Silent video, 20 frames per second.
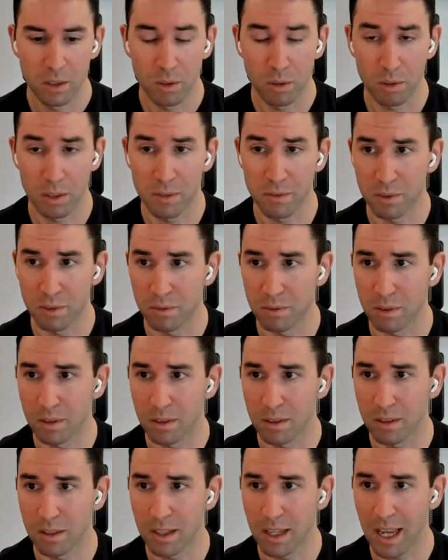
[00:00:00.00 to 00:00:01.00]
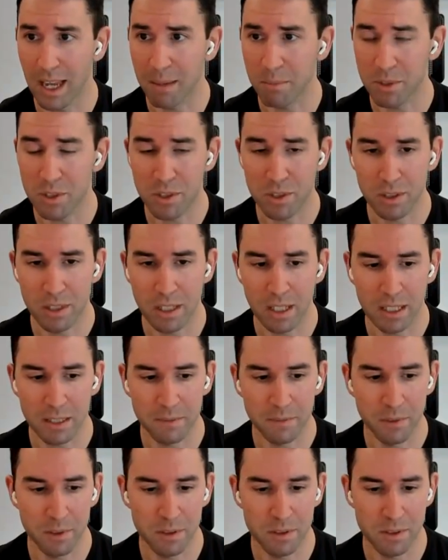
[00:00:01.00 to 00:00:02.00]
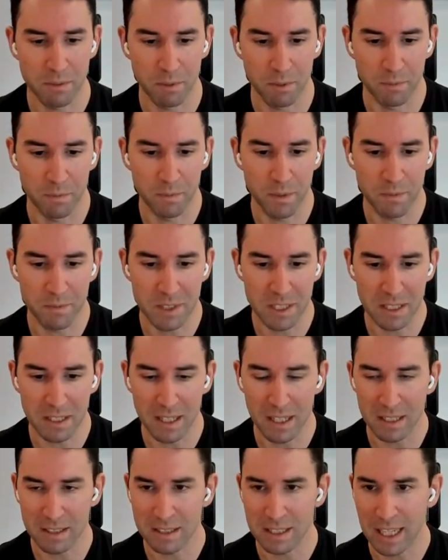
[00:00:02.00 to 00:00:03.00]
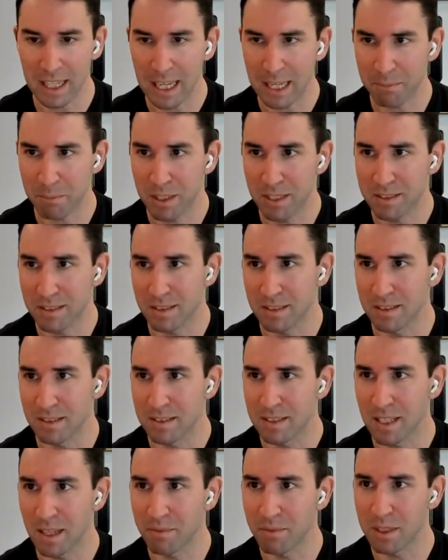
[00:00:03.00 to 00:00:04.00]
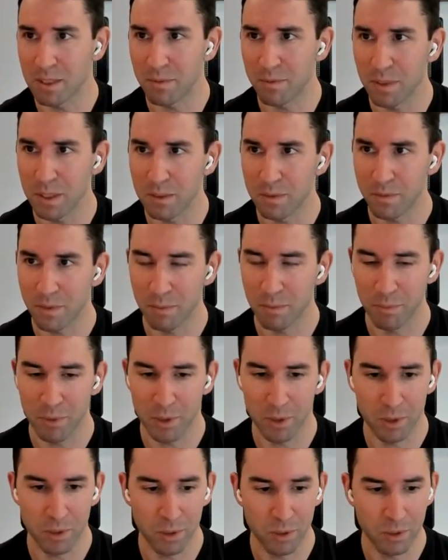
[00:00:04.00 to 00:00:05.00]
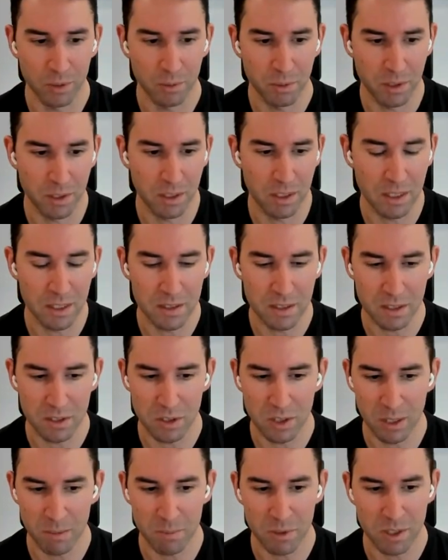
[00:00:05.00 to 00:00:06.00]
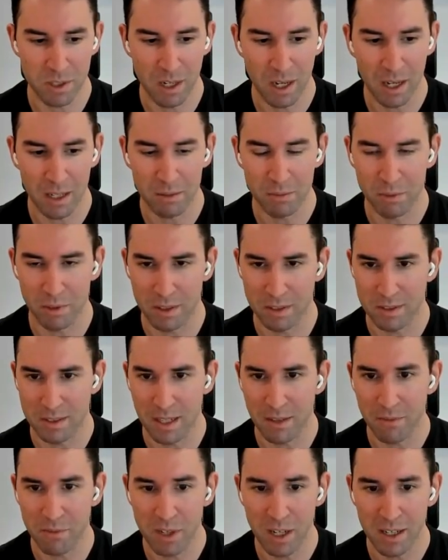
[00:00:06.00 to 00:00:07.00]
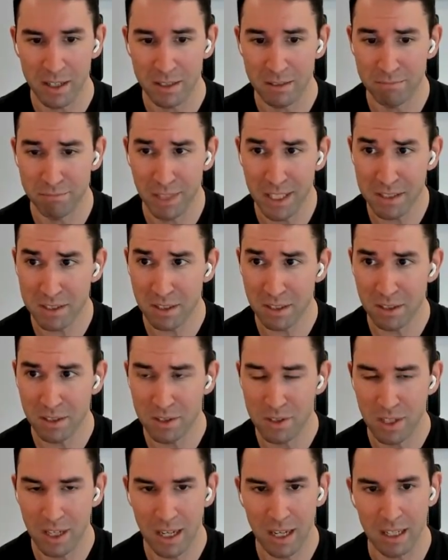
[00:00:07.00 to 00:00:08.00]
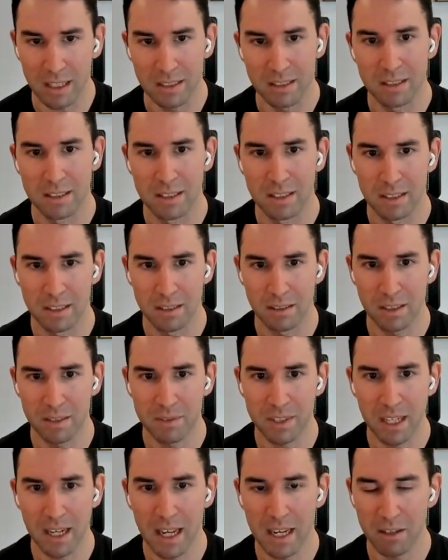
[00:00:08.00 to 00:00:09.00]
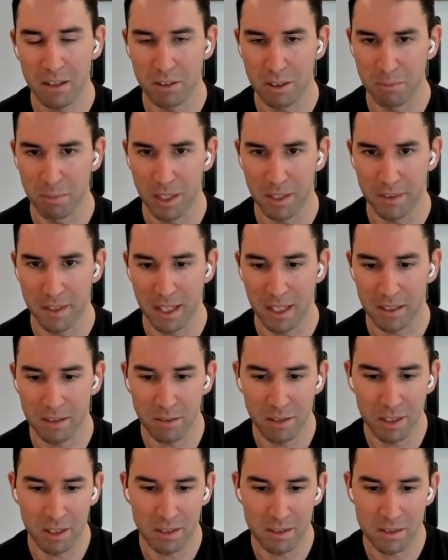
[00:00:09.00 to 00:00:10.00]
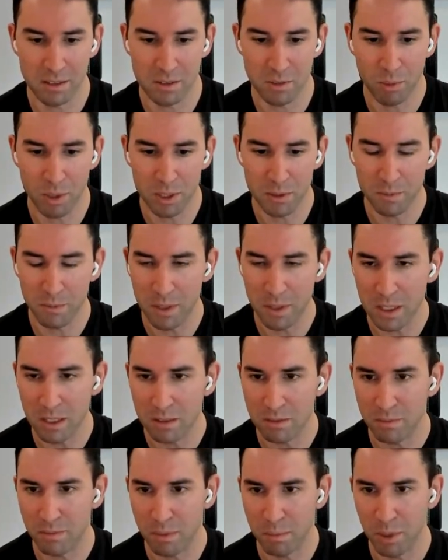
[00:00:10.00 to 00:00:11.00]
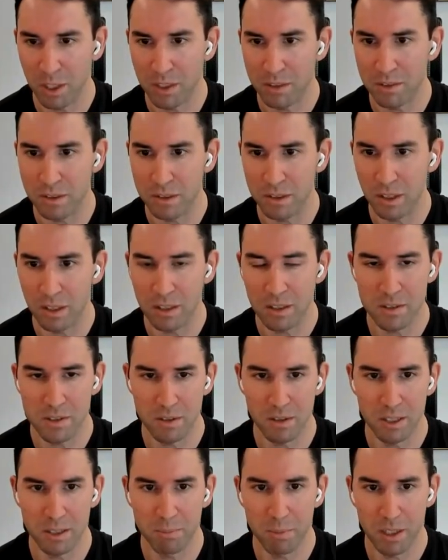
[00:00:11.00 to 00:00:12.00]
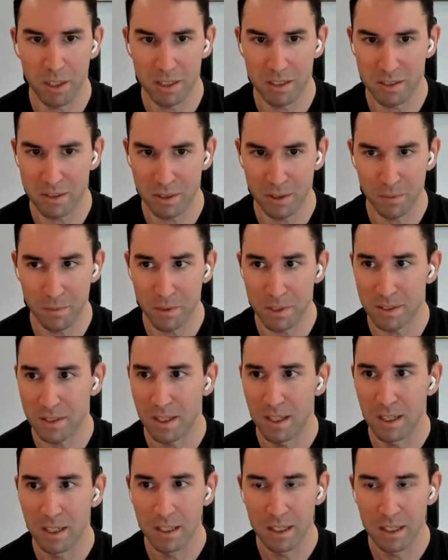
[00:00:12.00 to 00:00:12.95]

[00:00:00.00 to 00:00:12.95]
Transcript: or even amateur golfers, if a 15 handicap hits it to 70 feet from the hole with an easy chip shot with a seven iron, that's a good shot. You don't have to get angry about that. You hit it to 20 feet from 100 yards, you're on the putting surface,